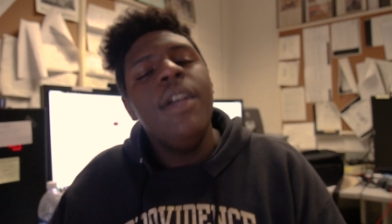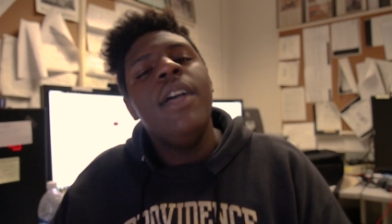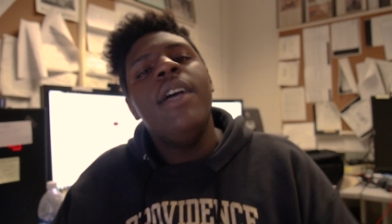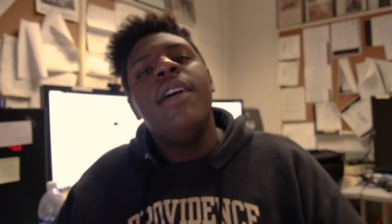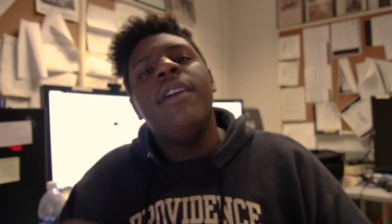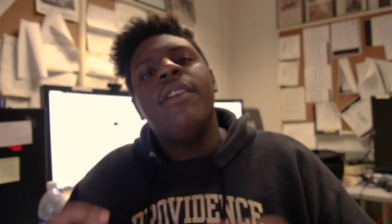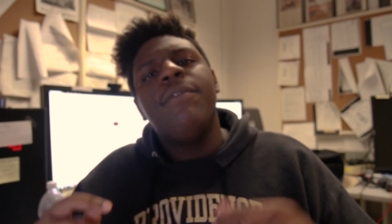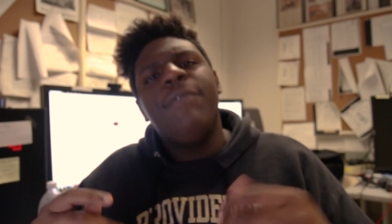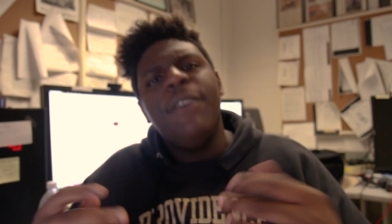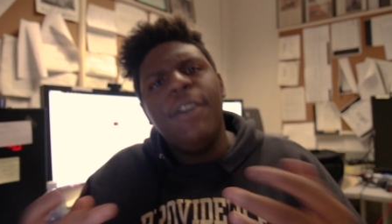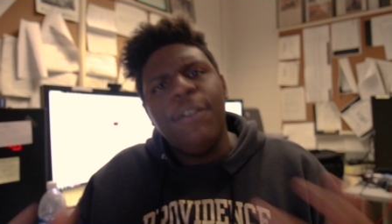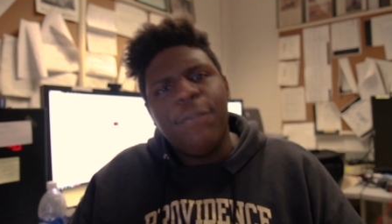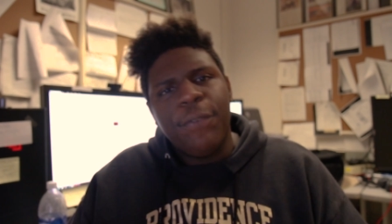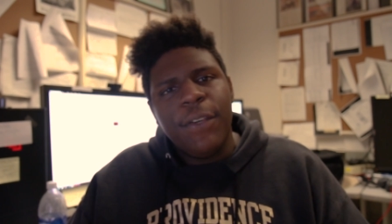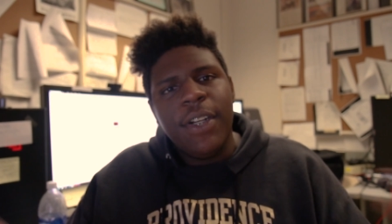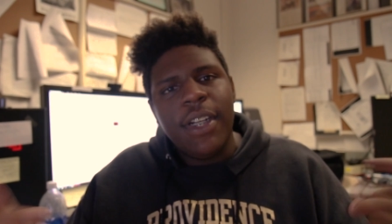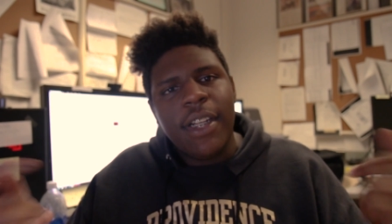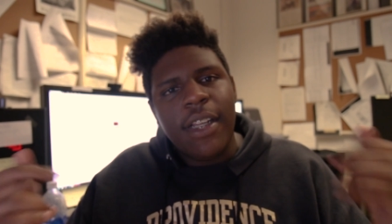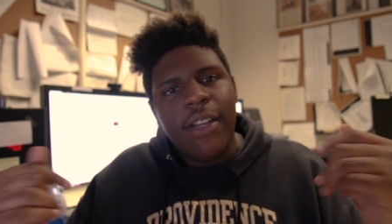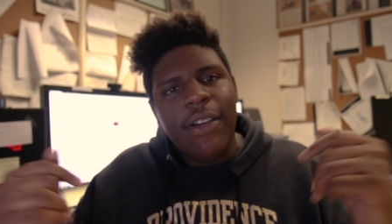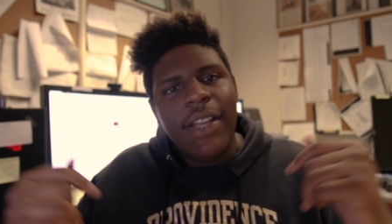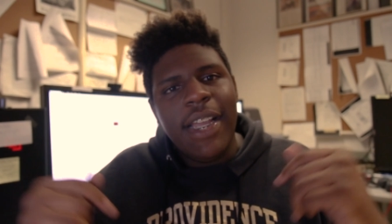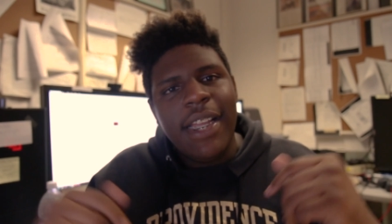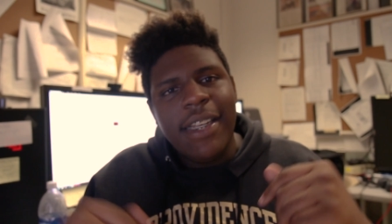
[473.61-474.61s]
feel free
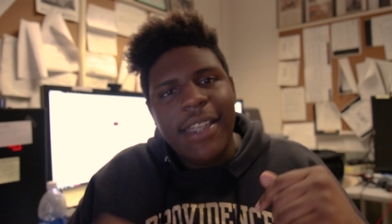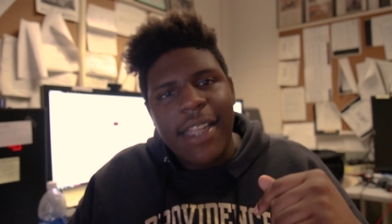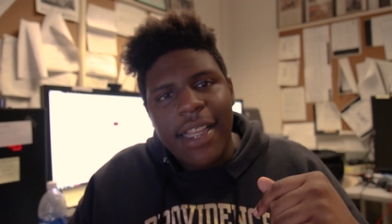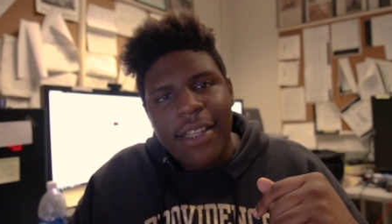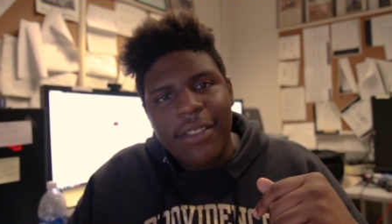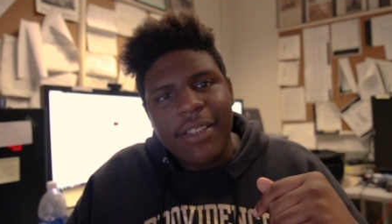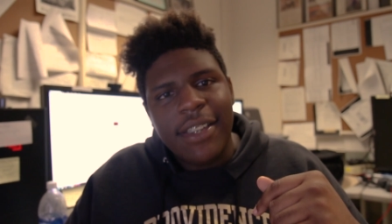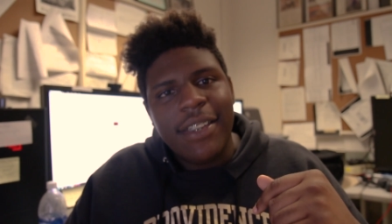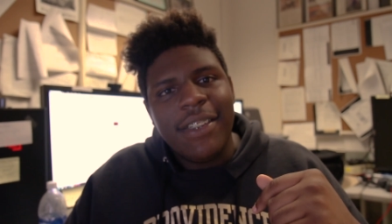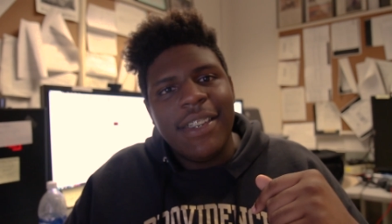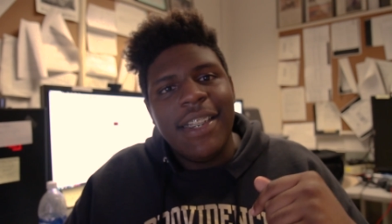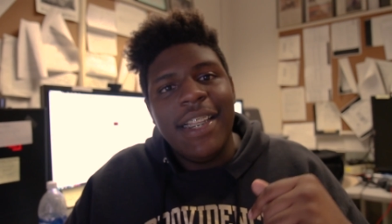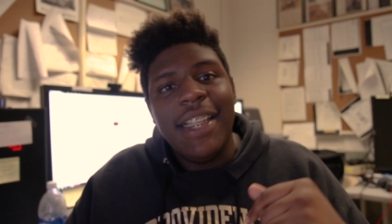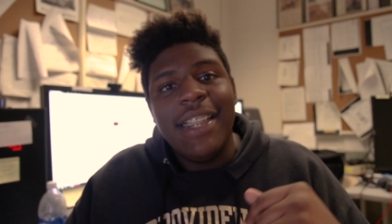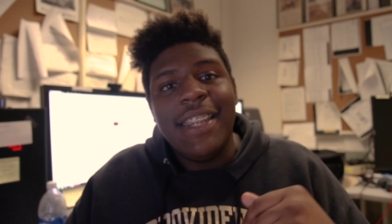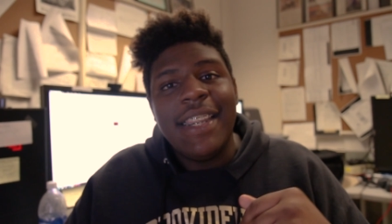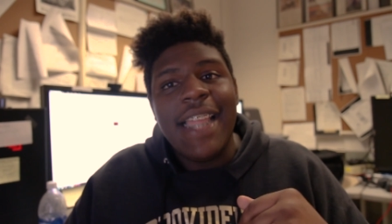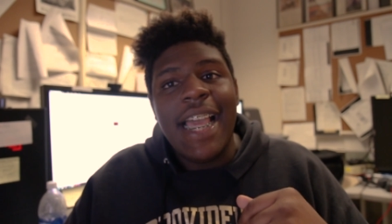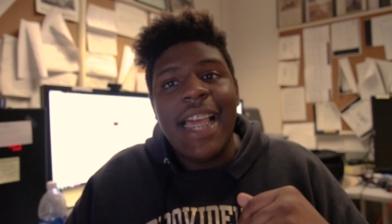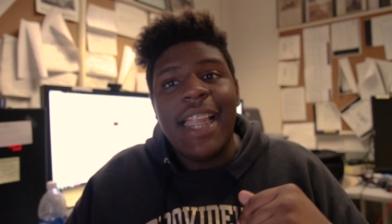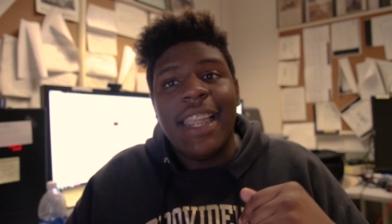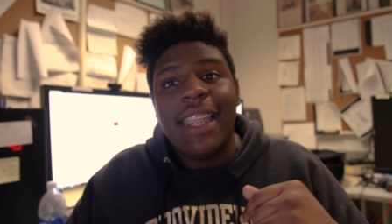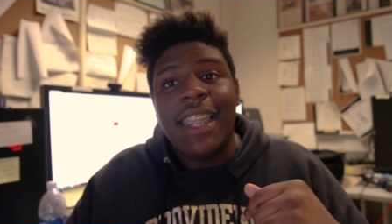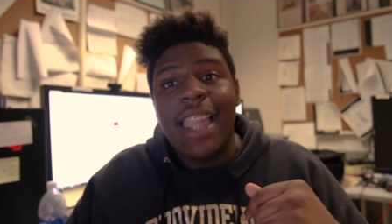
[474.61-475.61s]
to go ahead down there and hit
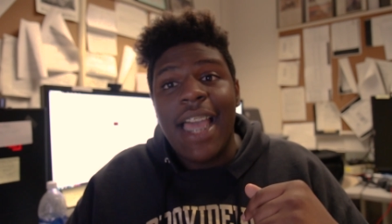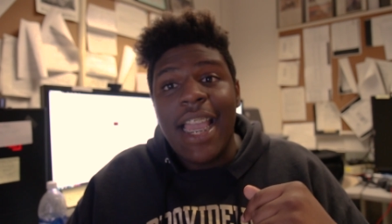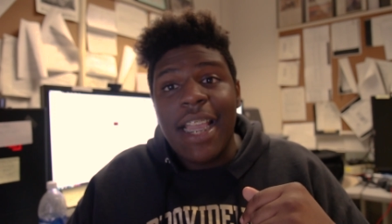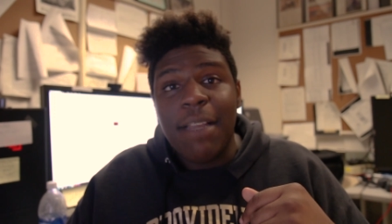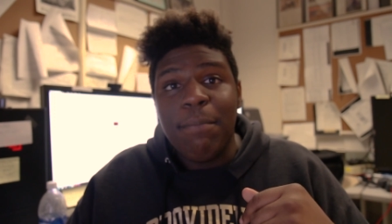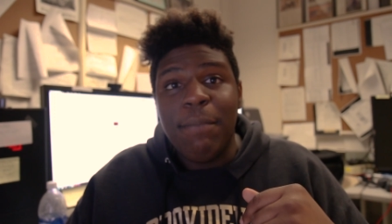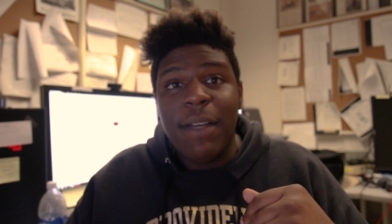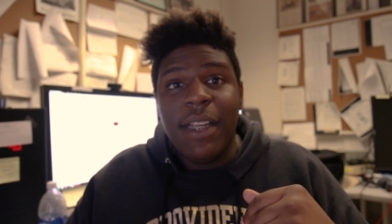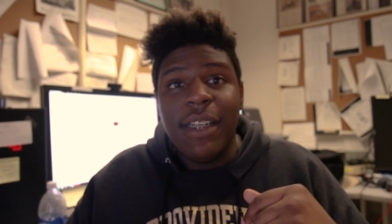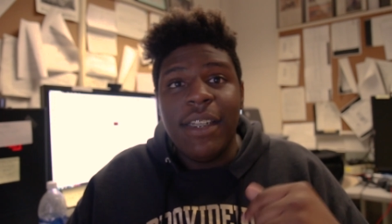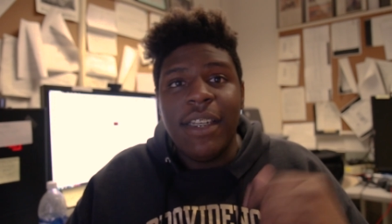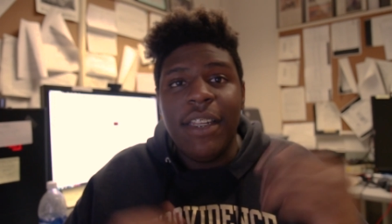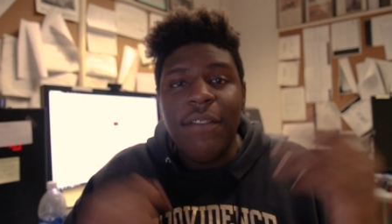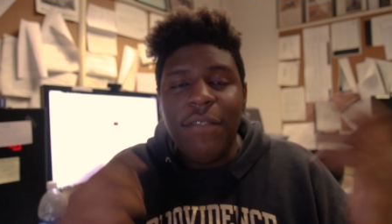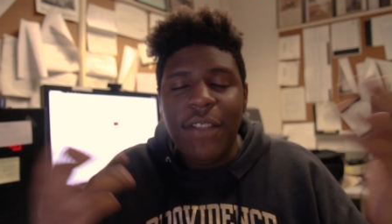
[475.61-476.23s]
that like button.